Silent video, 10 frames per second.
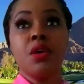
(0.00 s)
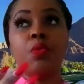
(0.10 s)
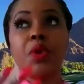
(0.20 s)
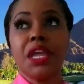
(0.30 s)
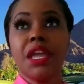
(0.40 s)

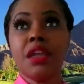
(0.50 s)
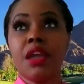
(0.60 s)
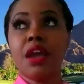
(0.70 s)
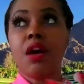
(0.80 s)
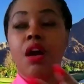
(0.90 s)

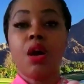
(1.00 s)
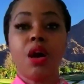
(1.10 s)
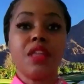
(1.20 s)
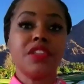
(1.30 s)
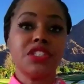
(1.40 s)
we are
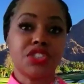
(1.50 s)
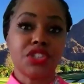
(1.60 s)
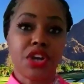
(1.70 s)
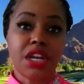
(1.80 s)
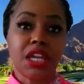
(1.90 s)
on this
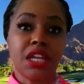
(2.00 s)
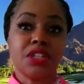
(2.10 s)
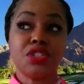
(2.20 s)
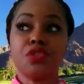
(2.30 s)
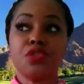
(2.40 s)

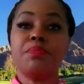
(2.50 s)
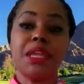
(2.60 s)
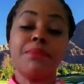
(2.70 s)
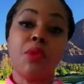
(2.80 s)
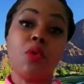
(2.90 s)
journey to
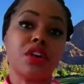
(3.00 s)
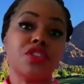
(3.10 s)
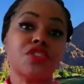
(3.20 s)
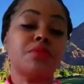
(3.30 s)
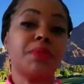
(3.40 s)
be
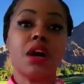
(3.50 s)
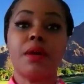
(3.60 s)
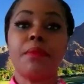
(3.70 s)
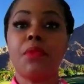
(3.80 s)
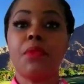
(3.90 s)
more, to
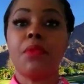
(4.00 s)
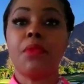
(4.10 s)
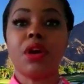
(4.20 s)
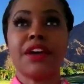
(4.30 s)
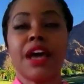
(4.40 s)
become
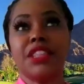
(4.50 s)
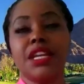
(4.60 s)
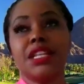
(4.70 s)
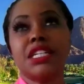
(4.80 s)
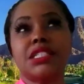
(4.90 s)
more. And I, I
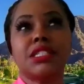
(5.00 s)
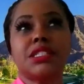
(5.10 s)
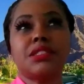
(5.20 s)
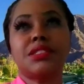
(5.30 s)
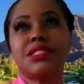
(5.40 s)
think that's
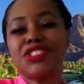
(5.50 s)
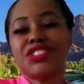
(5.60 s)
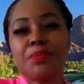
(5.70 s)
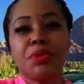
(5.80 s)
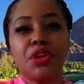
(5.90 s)
this,
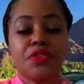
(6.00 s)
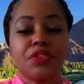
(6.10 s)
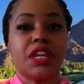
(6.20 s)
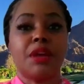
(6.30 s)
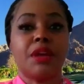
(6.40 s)
such a
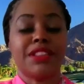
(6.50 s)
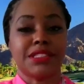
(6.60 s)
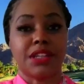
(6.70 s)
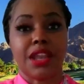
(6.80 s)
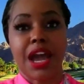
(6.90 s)
beautiful thing about
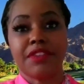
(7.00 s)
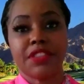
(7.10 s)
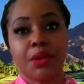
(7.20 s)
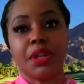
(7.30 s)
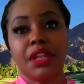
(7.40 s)
this life
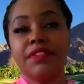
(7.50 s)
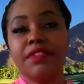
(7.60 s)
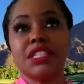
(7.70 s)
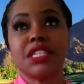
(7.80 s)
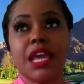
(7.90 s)
that we
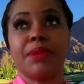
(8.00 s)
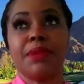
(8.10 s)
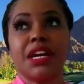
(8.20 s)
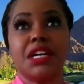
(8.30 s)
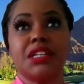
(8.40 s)
live in today
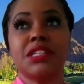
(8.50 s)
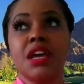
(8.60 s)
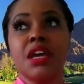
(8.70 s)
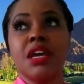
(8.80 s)
because